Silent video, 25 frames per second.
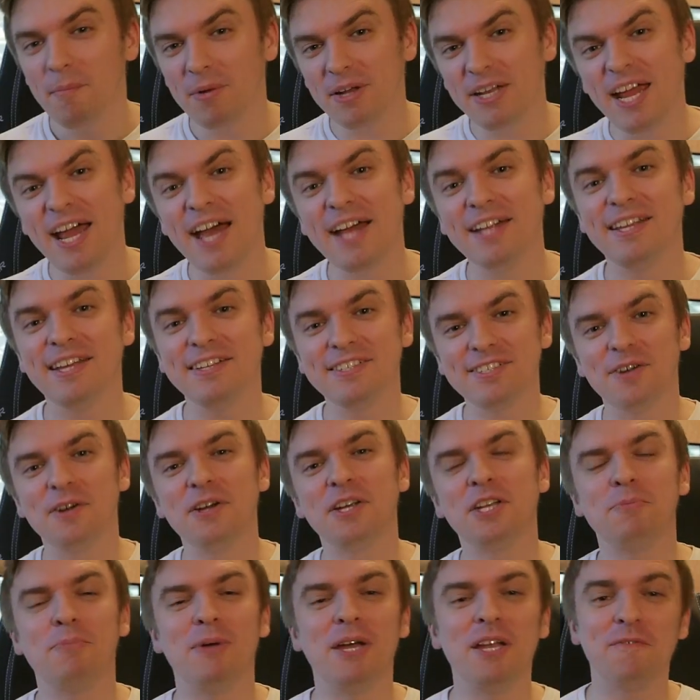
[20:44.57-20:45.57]
But yeah, that's
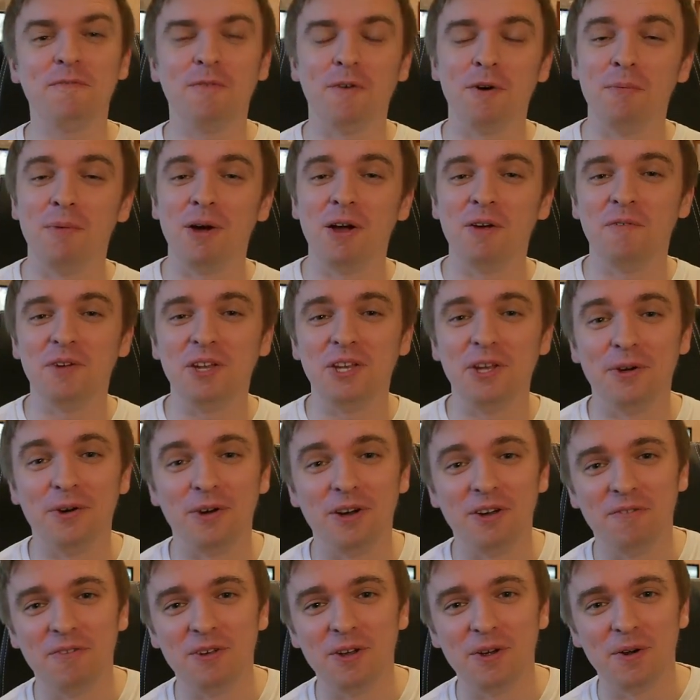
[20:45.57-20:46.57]
going to be it for my video
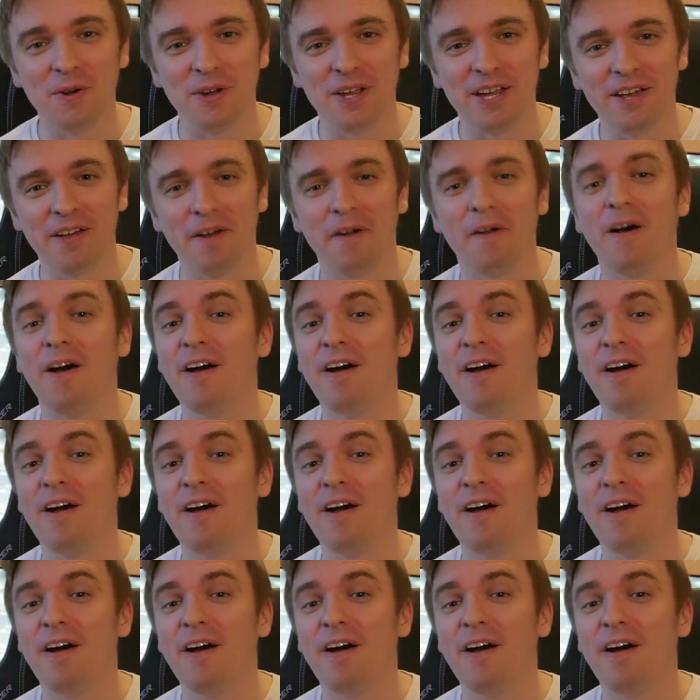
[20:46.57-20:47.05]
review here.